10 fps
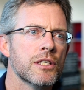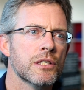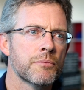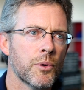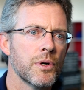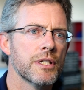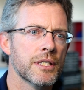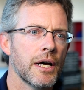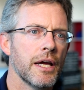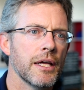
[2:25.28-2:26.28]
sports
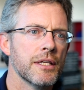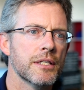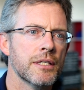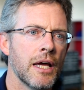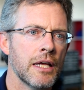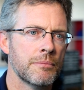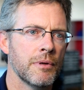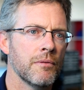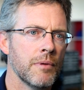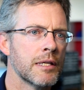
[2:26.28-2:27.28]
science has
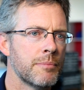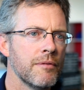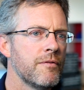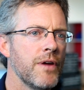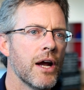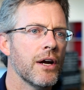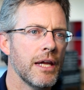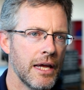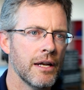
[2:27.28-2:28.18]
been very